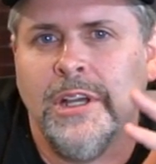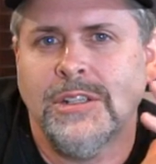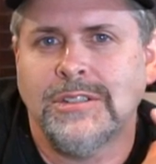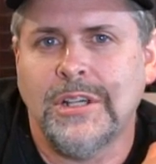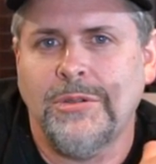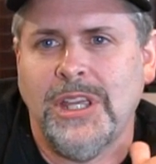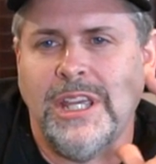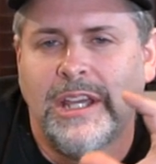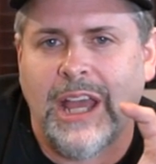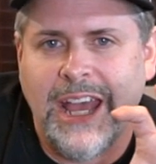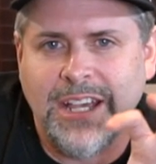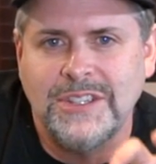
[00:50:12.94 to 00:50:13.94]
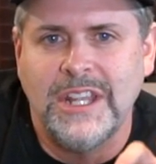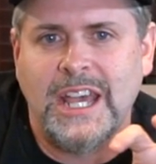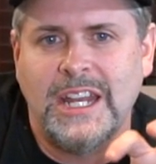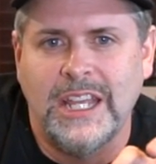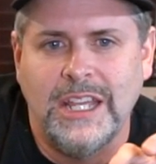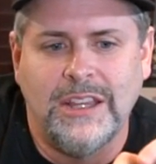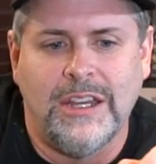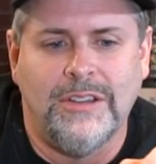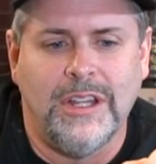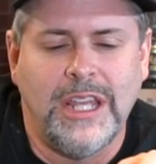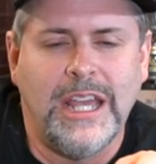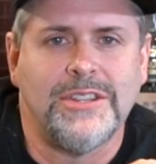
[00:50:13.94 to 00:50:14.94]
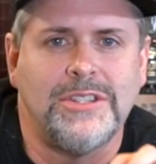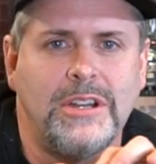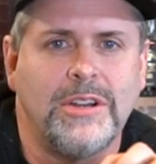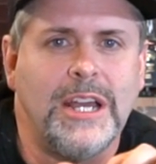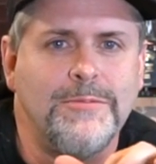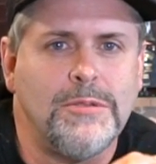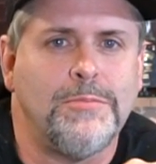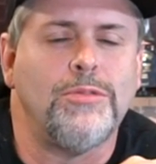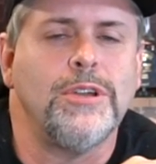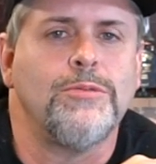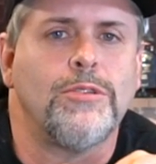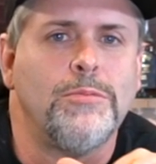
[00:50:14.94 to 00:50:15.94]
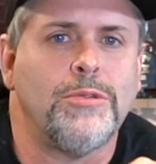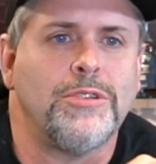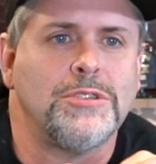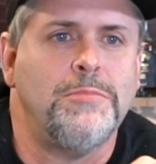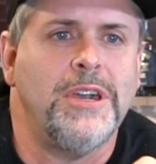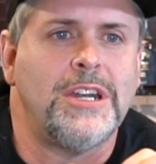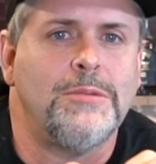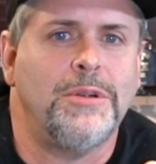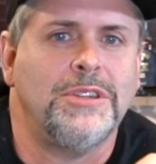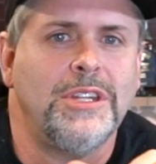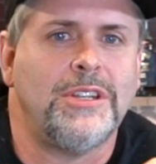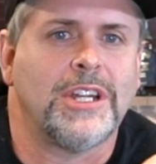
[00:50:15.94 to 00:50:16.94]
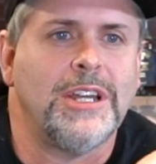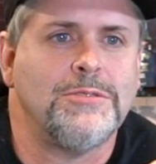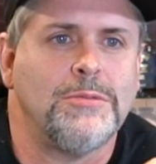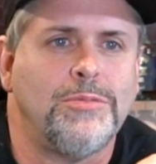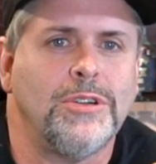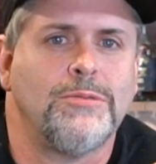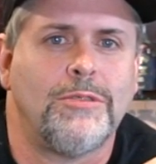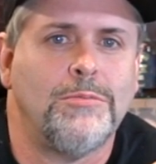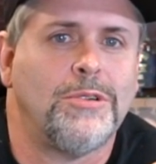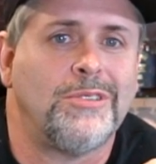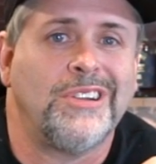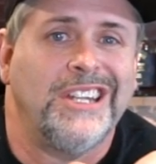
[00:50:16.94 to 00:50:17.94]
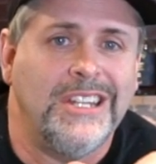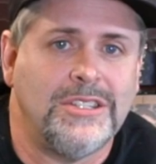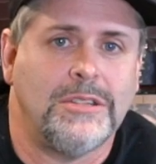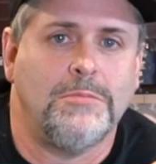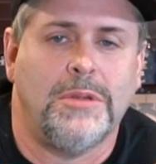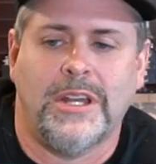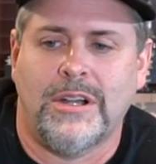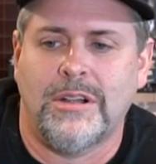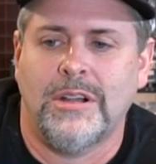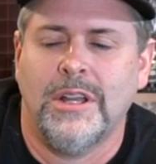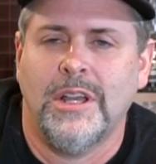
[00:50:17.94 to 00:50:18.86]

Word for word: So he has that in there, that yes, there comes a point where more is better, but then there comes a point where more isn't better.